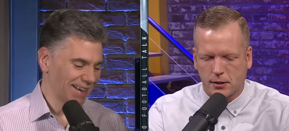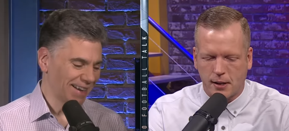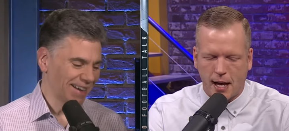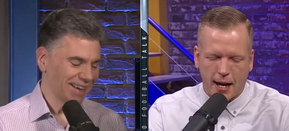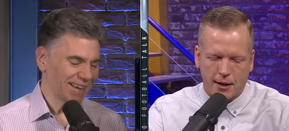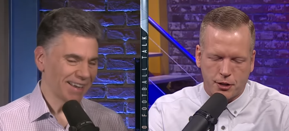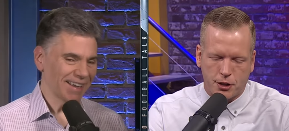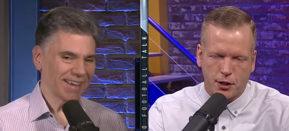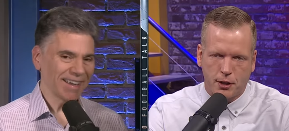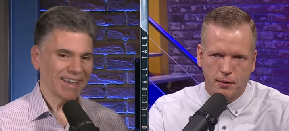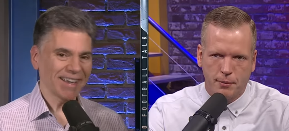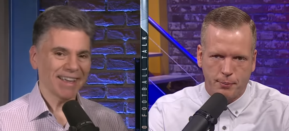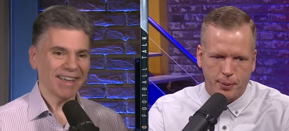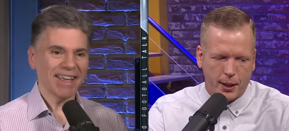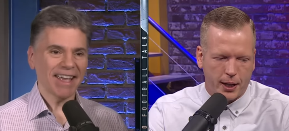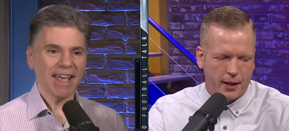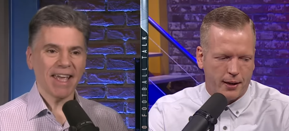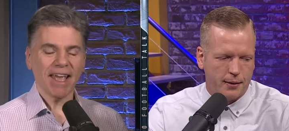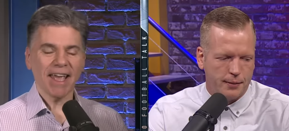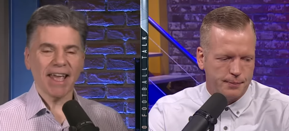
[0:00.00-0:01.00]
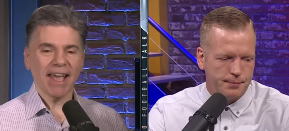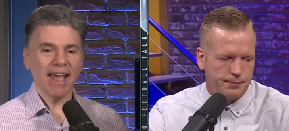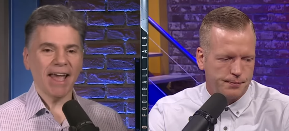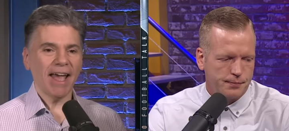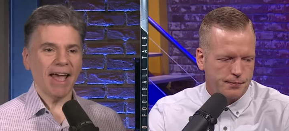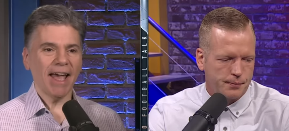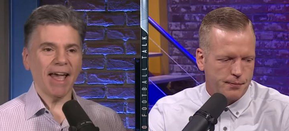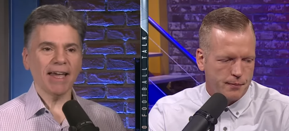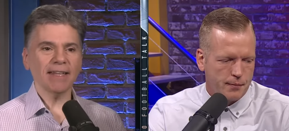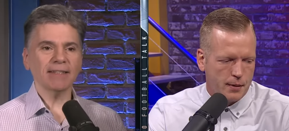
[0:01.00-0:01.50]
Speaker 1: that shouldn't be.
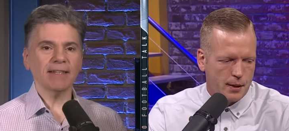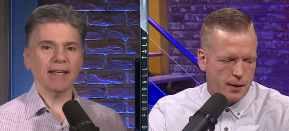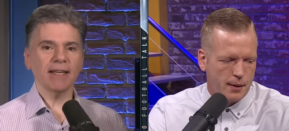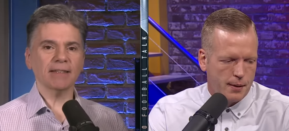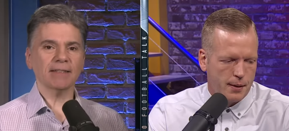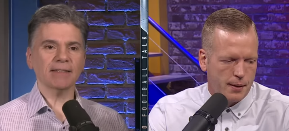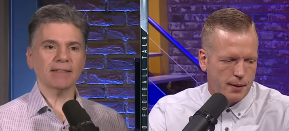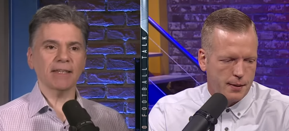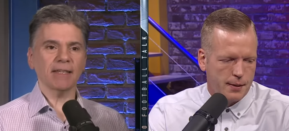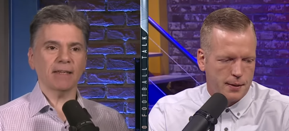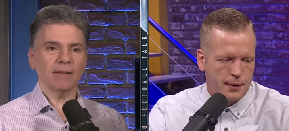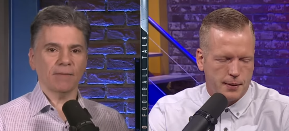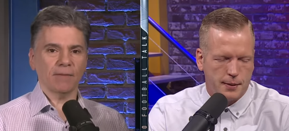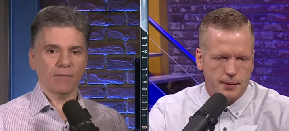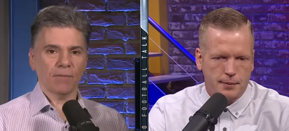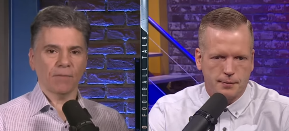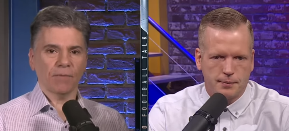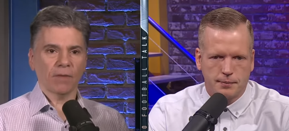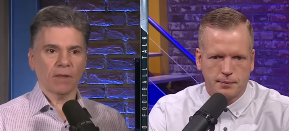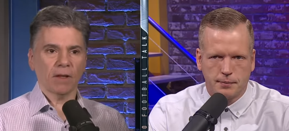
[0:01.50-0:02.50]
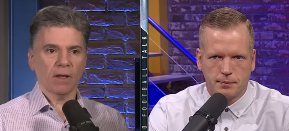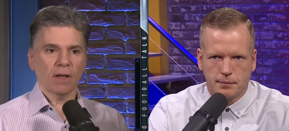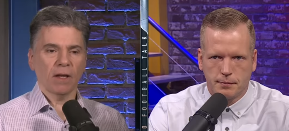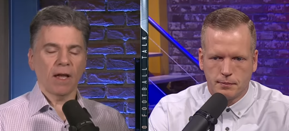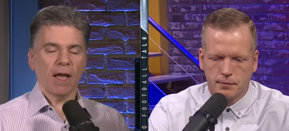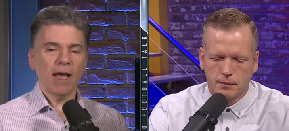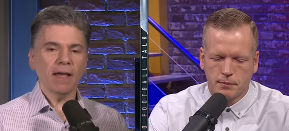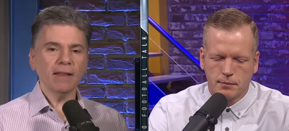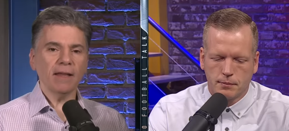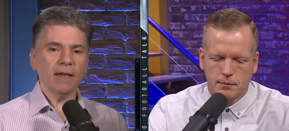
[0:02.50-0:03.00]
Speaker 2: And and see,
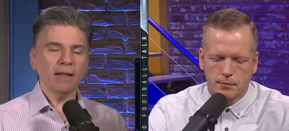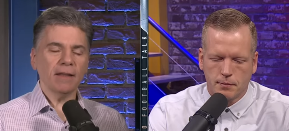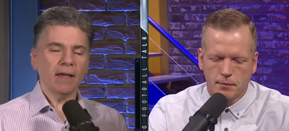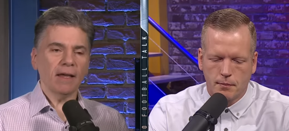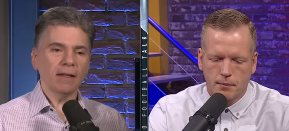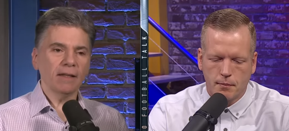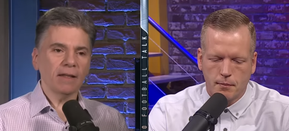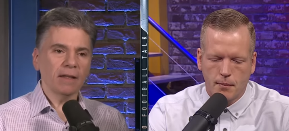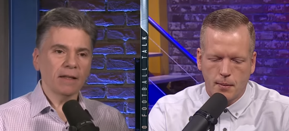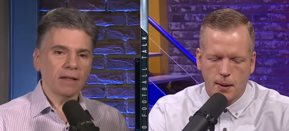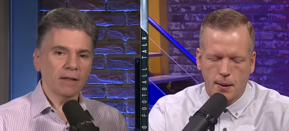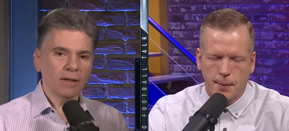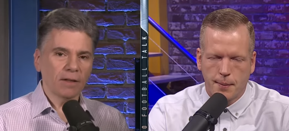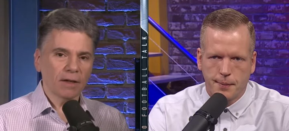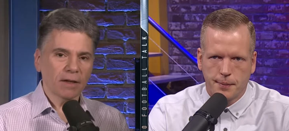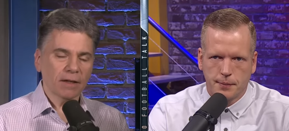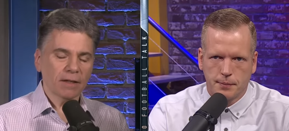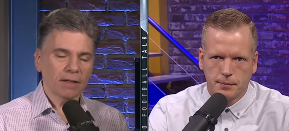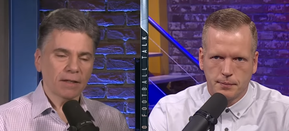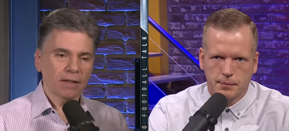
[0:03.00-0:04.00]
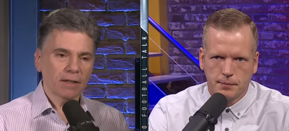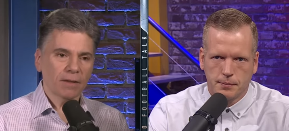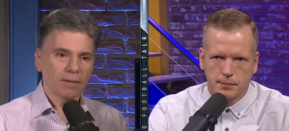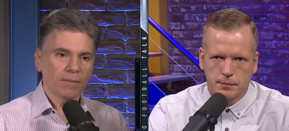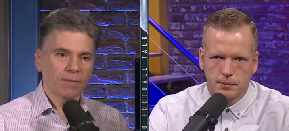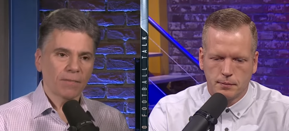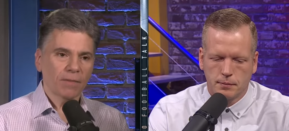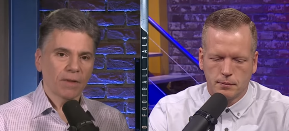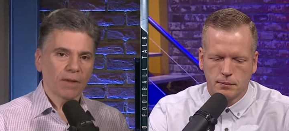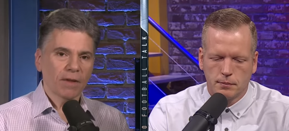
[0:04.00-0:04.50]
and and and, and look,
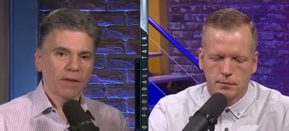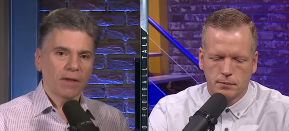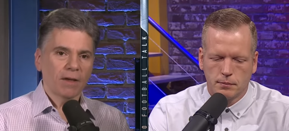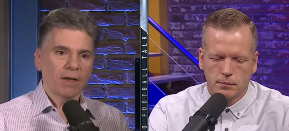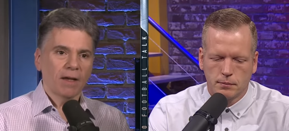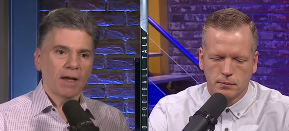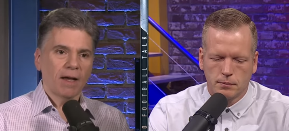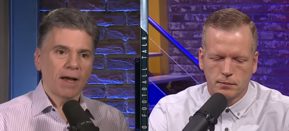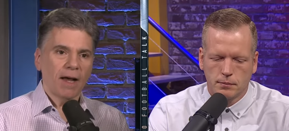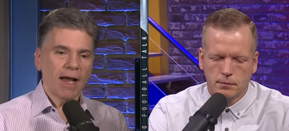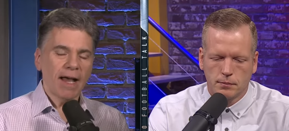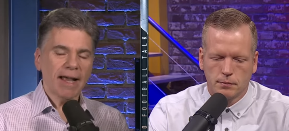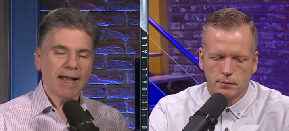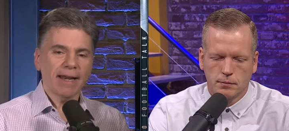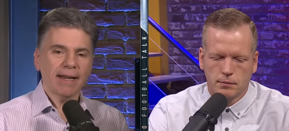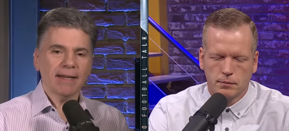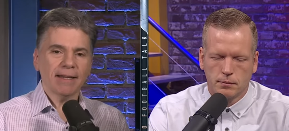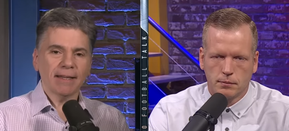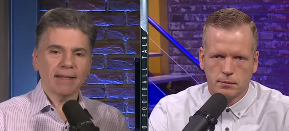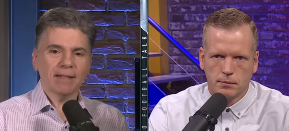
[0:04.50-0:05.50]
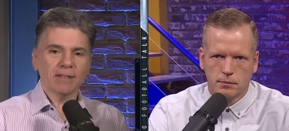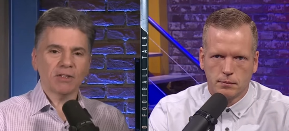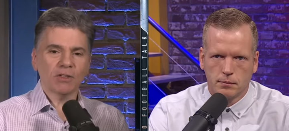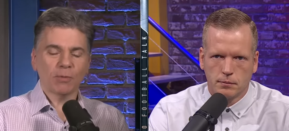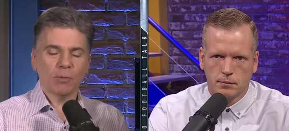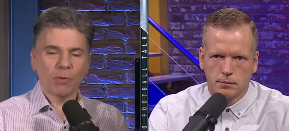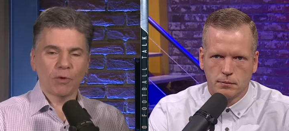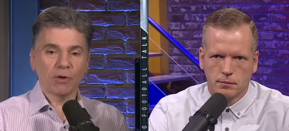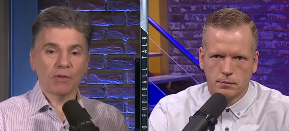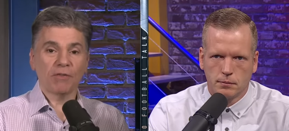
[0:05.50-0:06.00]
I got into this
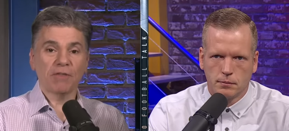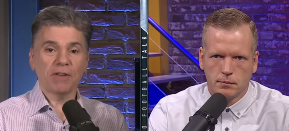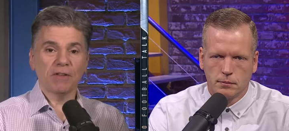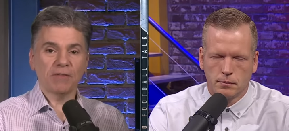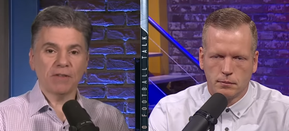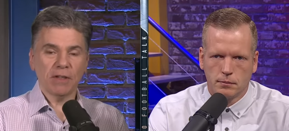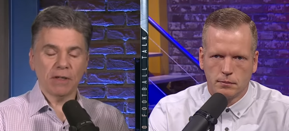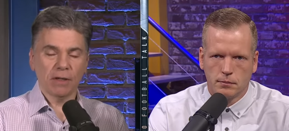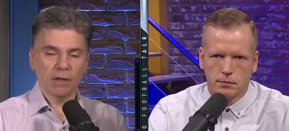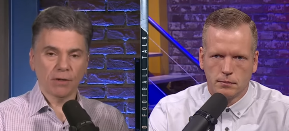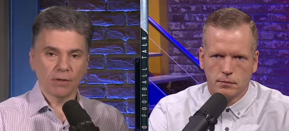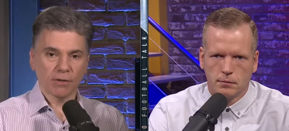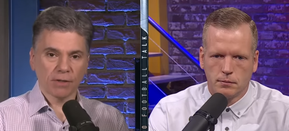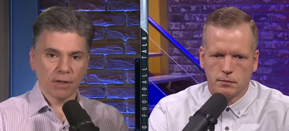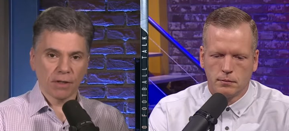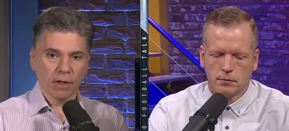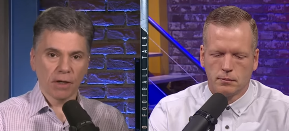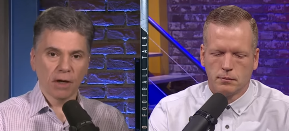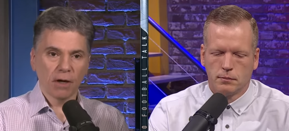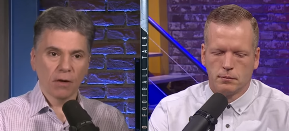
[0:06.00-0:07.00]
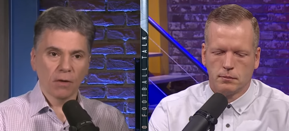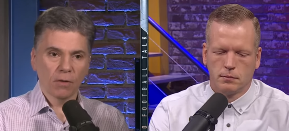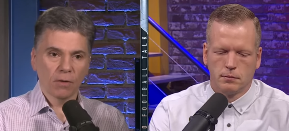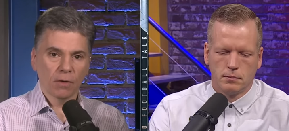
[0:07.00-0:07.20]
sport 50 years ago